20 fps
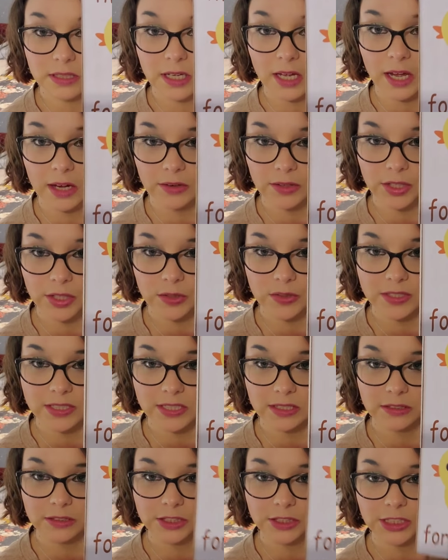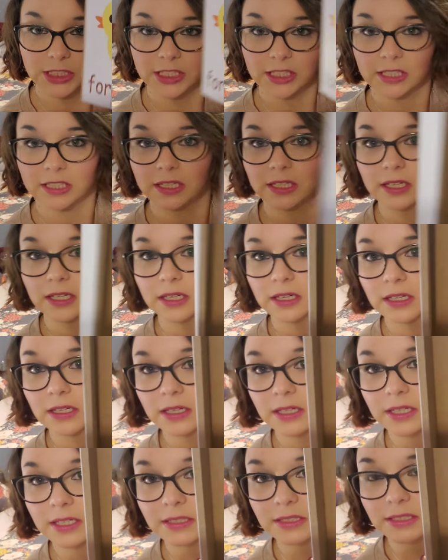how cute is that little chick?
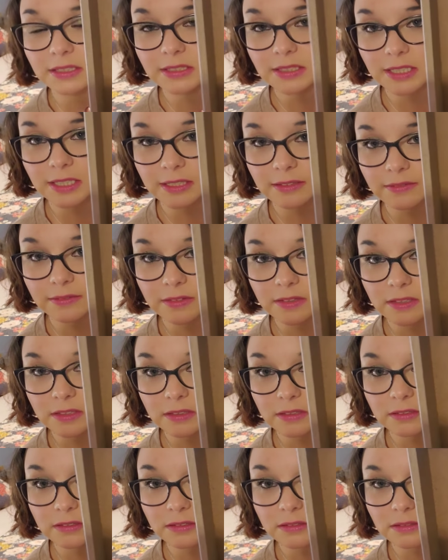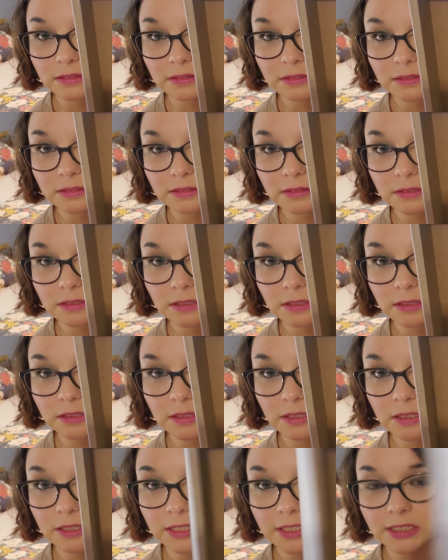It does have the hook
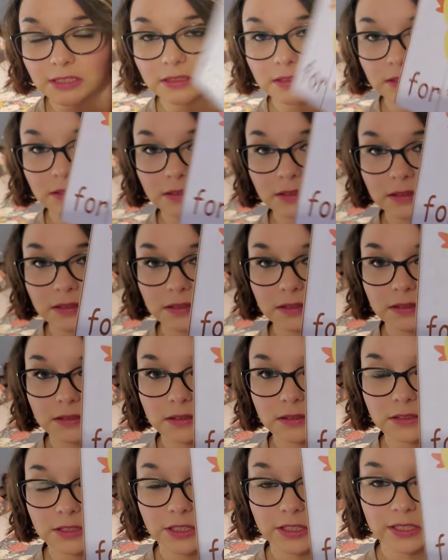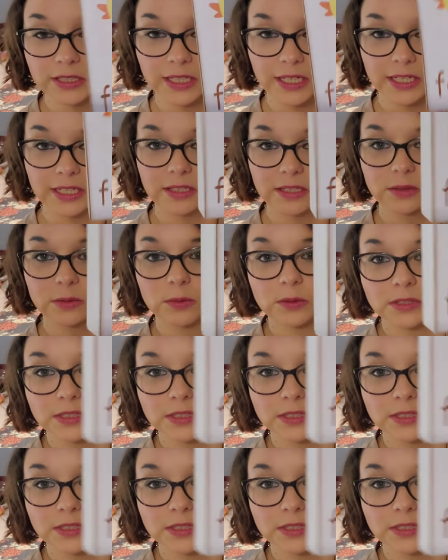on it, so you can hang it or